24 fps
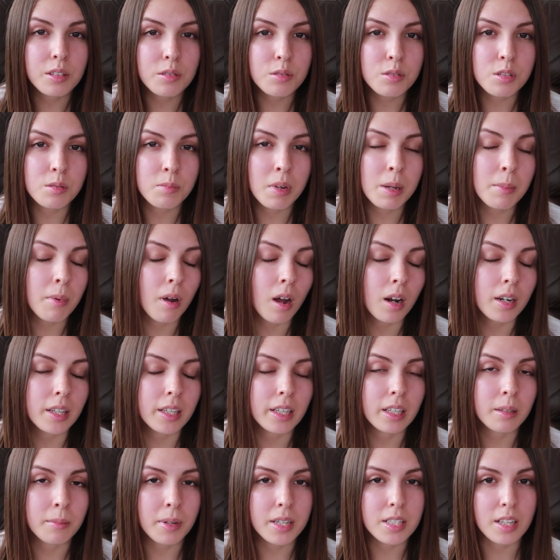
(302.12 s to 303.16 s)
used my
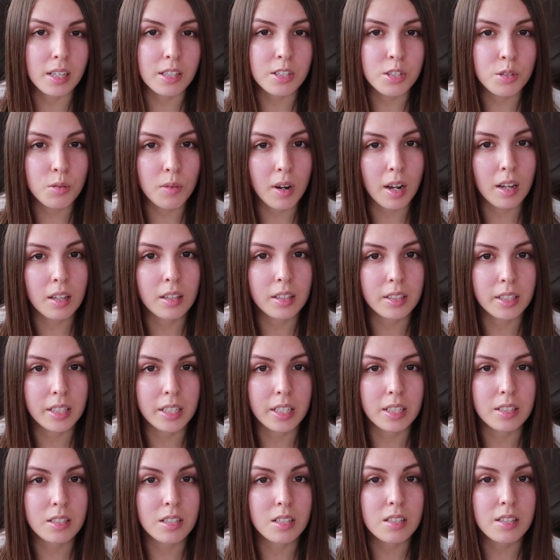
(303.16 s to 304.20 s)
body and my
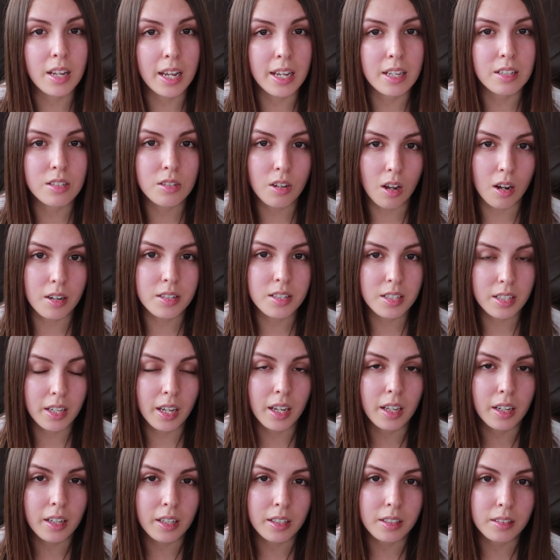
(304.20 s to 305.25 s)
sexuality to stay
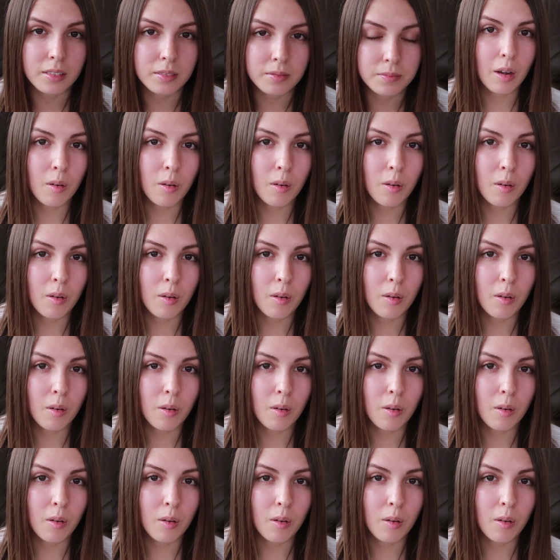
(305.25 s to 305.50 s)
intoxicated.